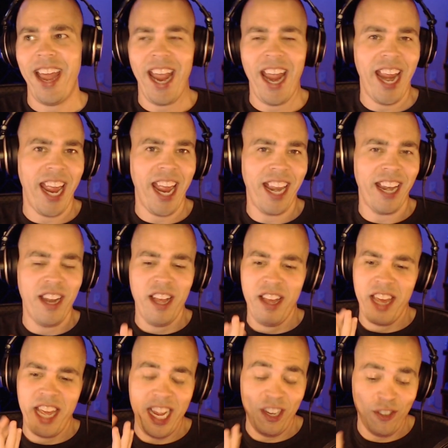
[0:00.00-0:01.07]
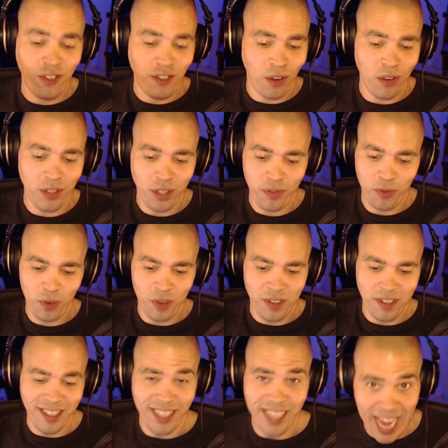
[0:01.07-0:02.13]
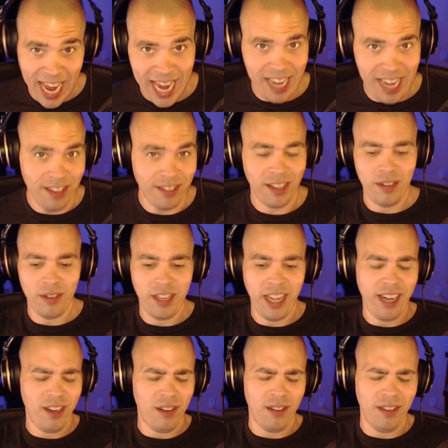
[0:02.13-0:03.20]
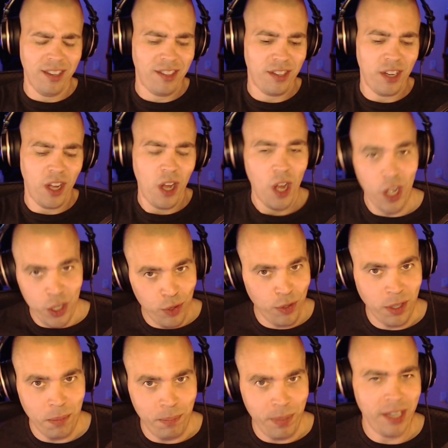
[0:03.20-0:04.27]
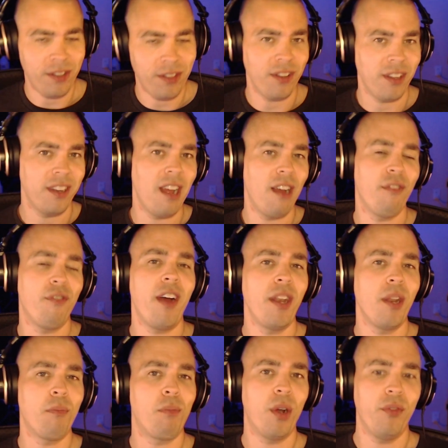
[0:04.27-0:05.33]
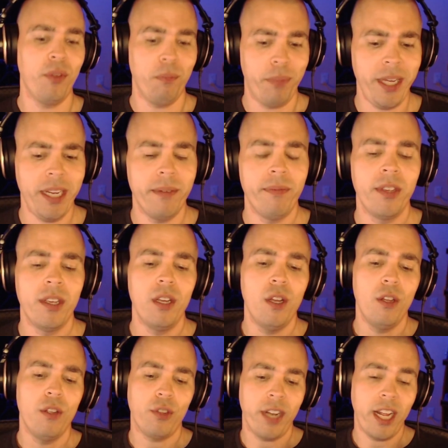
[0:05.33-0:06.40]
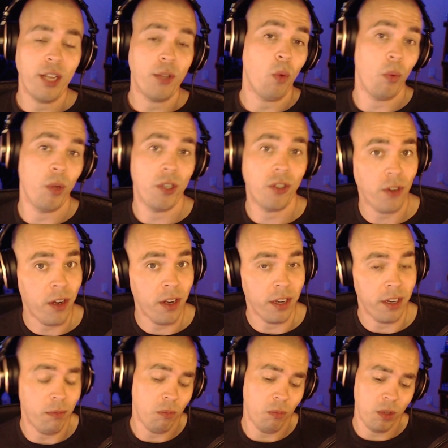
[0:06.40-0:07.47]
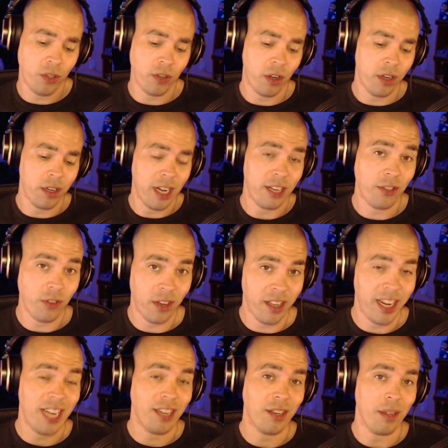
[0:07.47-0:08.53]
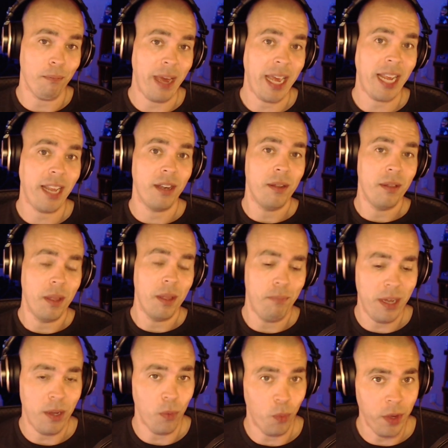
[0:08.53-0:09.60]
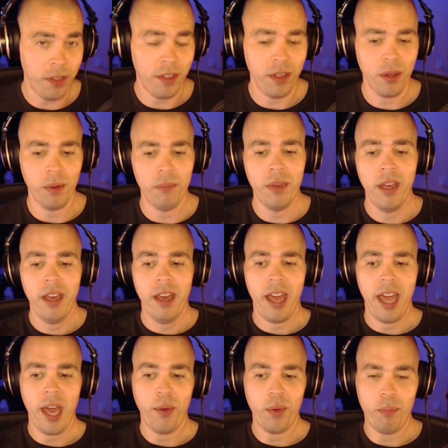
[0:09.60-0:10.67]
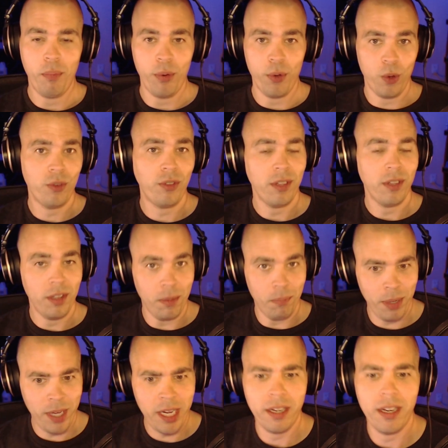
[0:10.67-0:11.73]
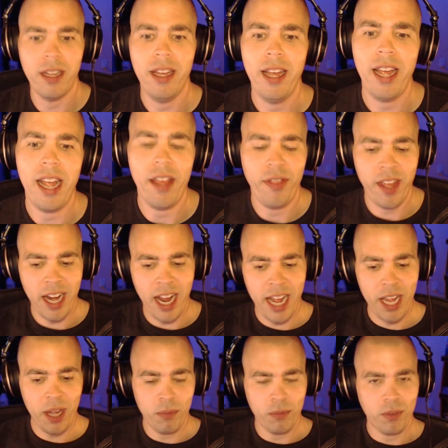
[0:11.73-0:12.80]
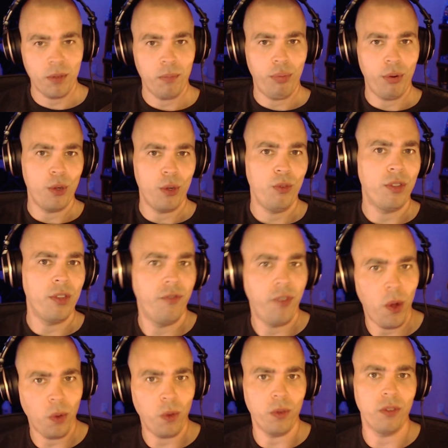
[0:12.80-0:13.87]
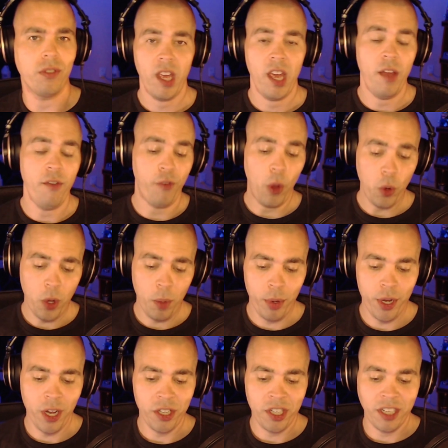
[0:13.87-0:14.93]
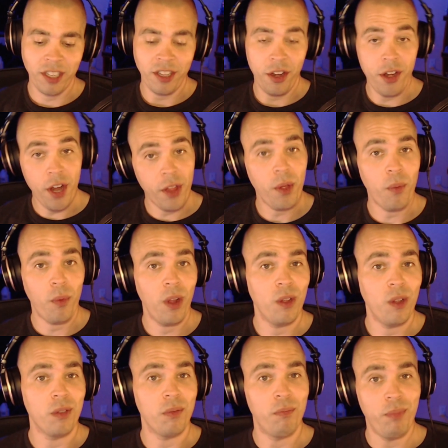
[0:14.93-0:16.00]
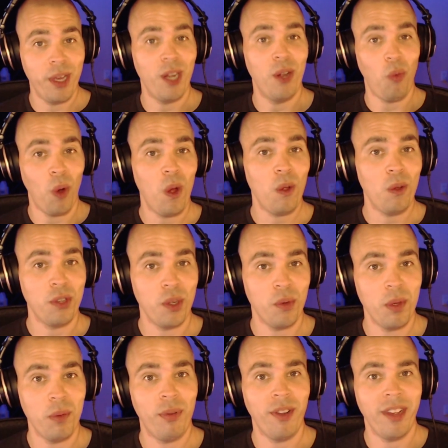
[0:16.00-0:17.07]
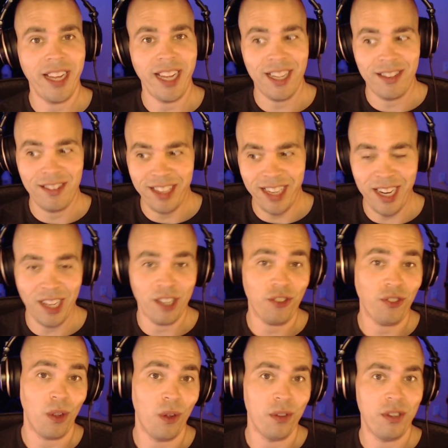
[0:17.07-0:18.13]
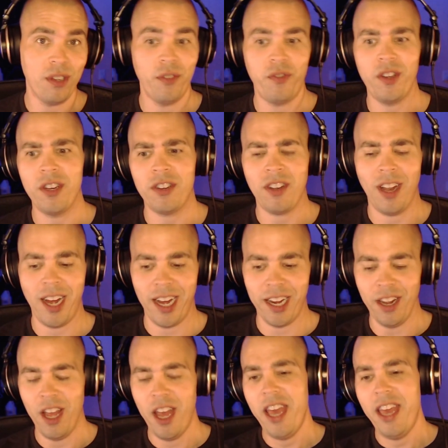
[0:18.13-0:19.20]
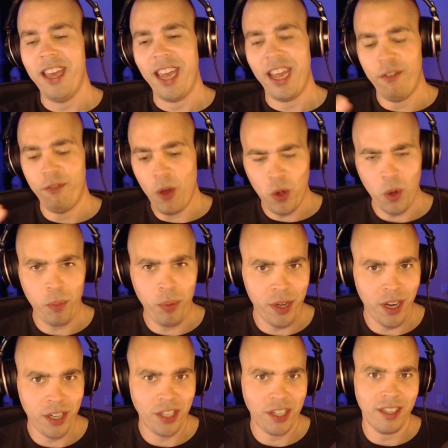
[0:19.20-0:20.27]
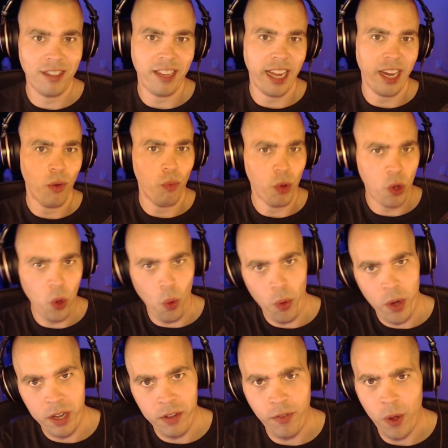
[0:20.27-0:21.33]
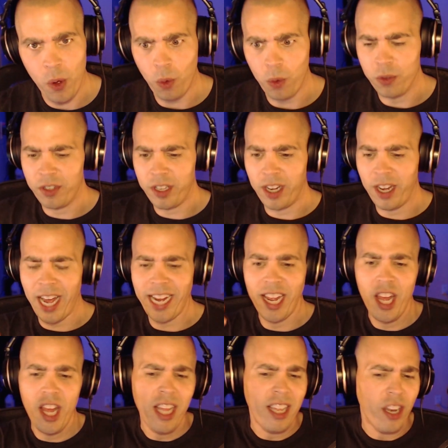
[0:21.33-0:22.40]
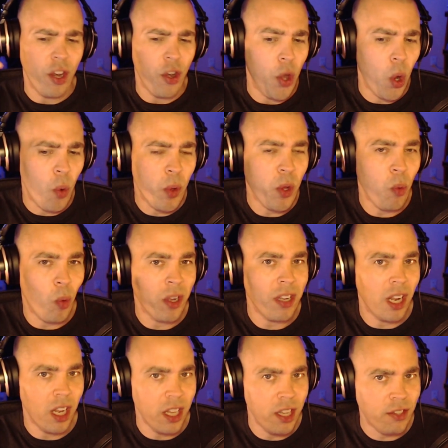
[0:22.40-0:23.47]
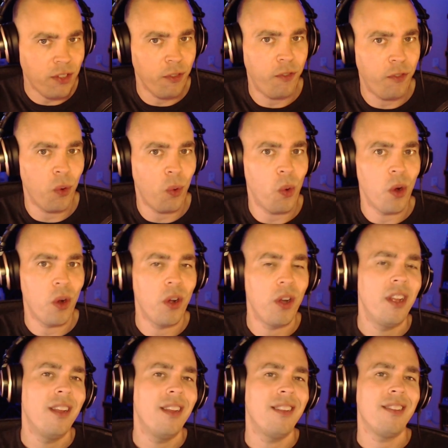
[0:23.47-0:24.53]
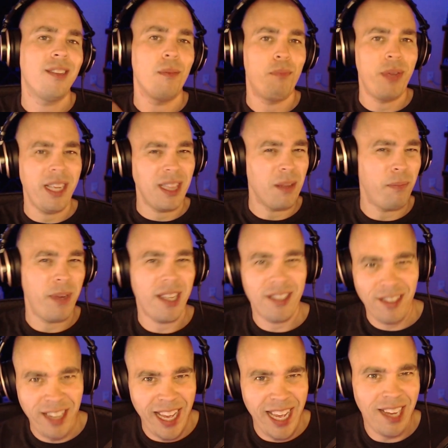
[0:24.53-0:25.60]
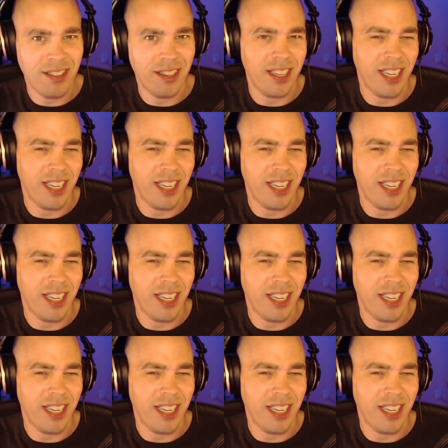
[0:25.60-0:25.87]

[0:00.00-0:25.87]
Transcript: And he searched for days and like listened to hundreds of beats and could not find the perfect beat. So that's where we started. I started actually making the beat with him, and we produced the beat. And then I helped produce the vocals. And vocal production is another one of those big roles that we play into getting a song to the finish line. And vocal production is like recording vocals and like knowing what to listen for to pick the best takes and to